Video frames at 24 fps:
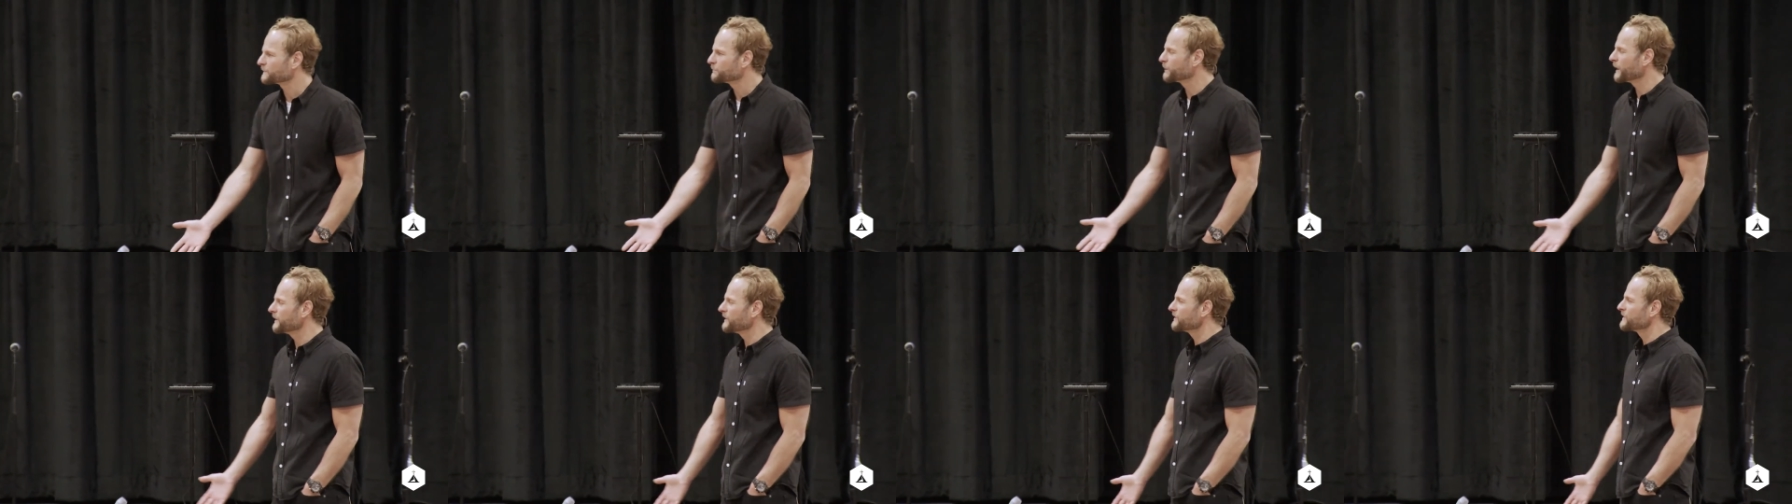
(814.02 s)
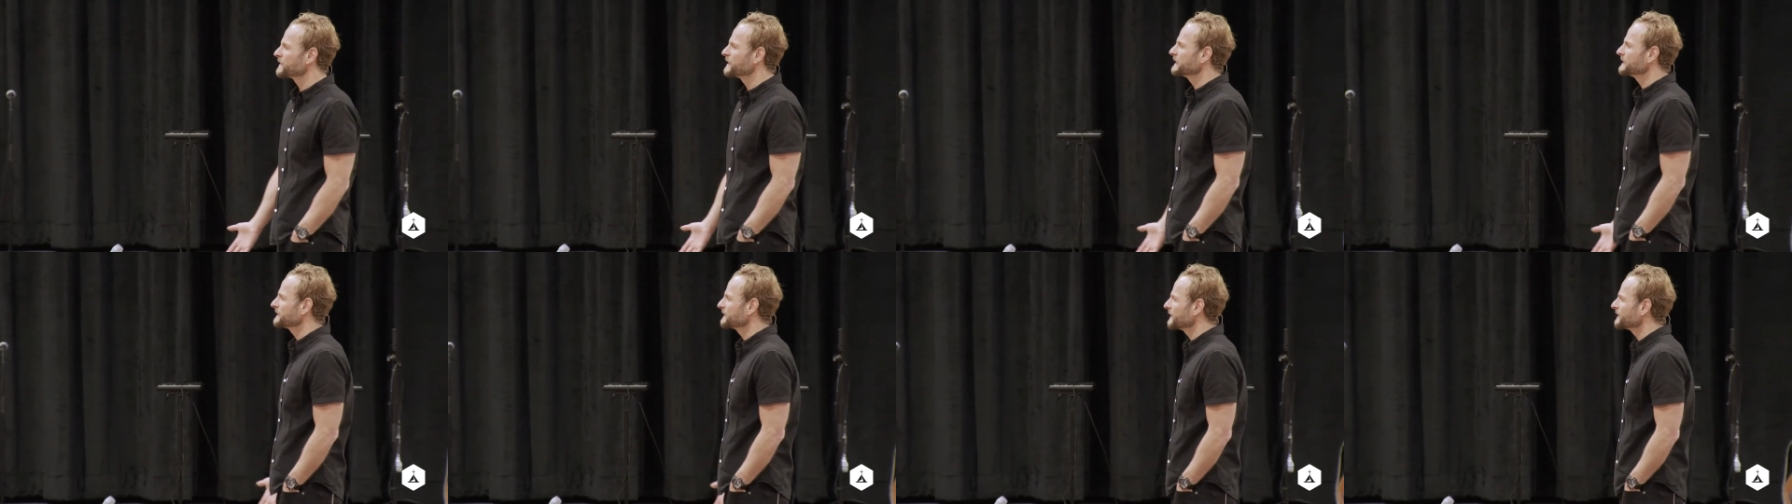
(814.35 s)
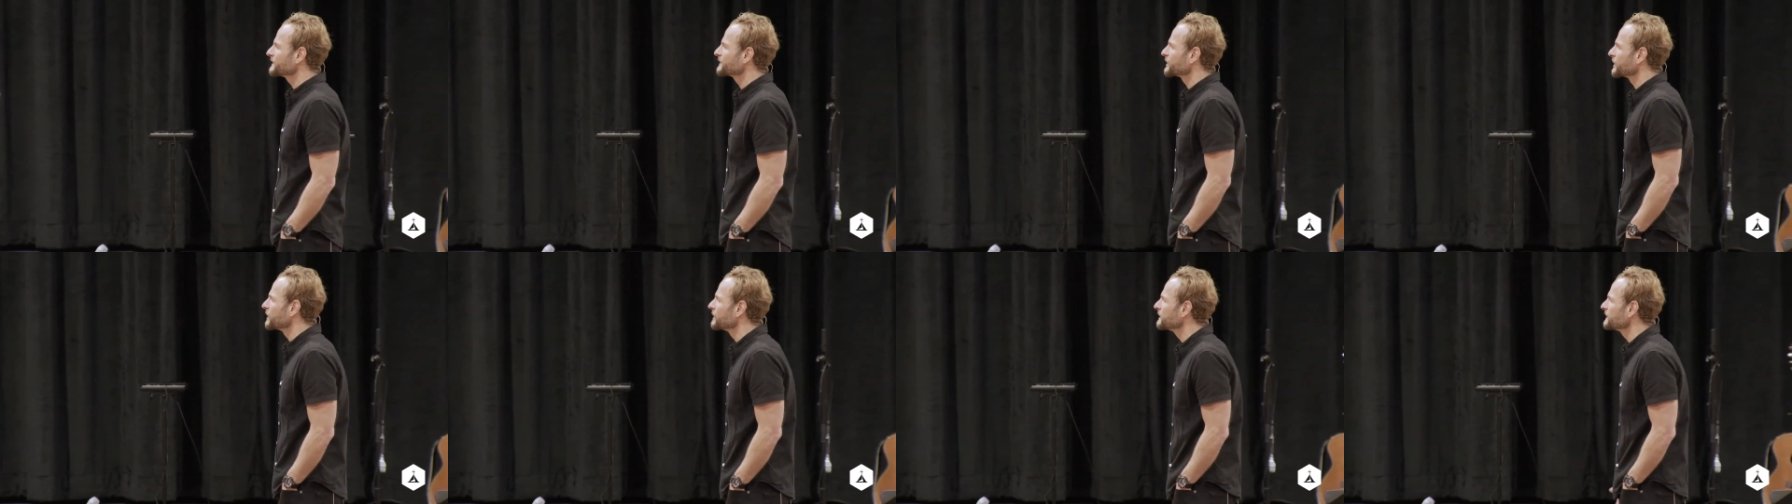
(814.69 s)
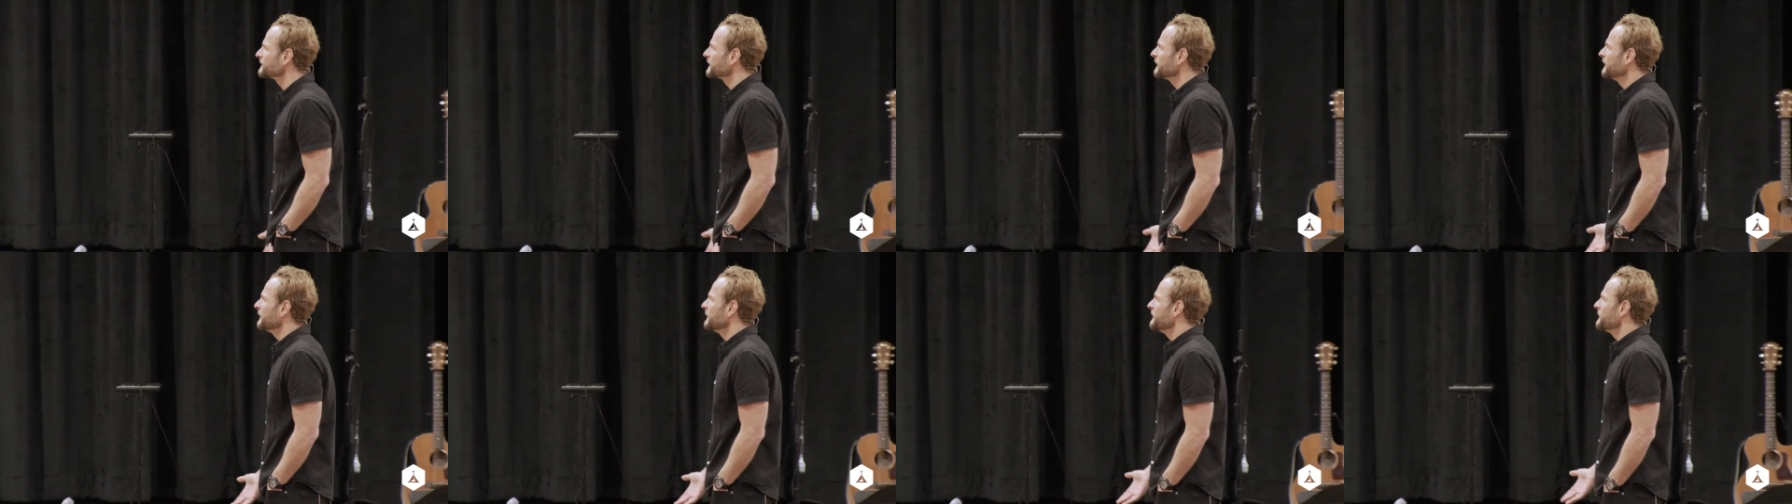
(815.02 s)
brothers and
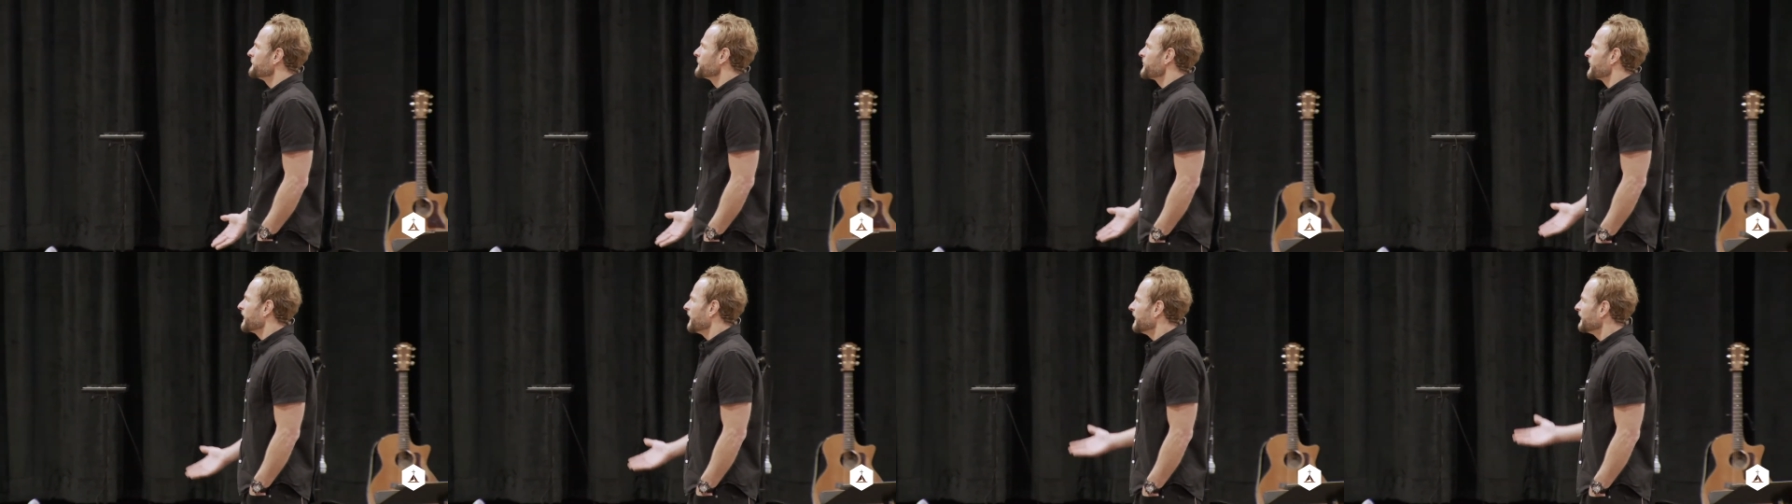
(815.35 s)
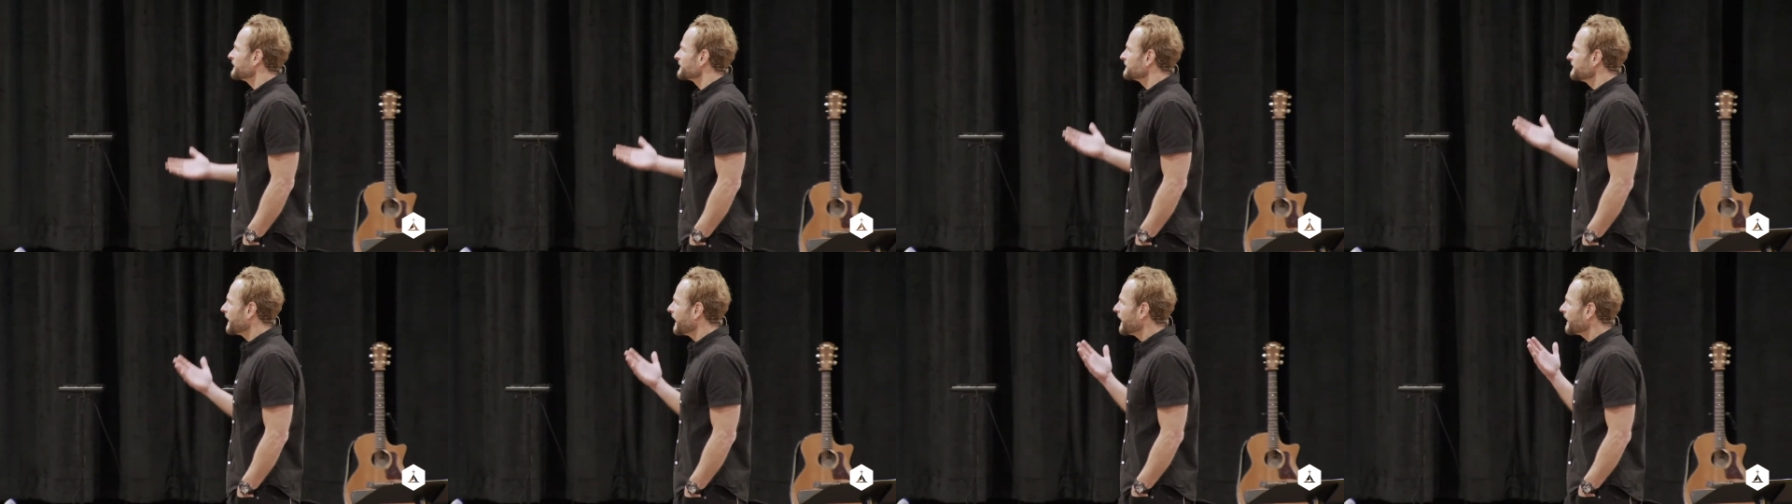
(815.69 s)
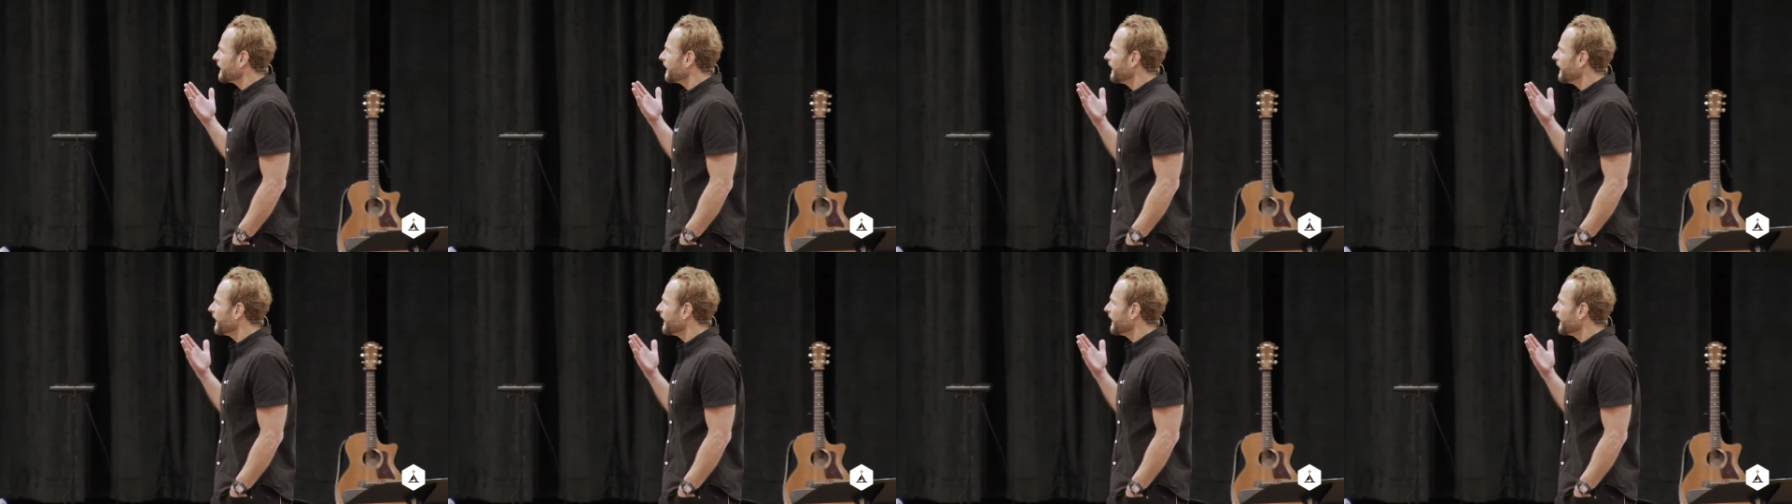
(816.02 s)
sisters, is not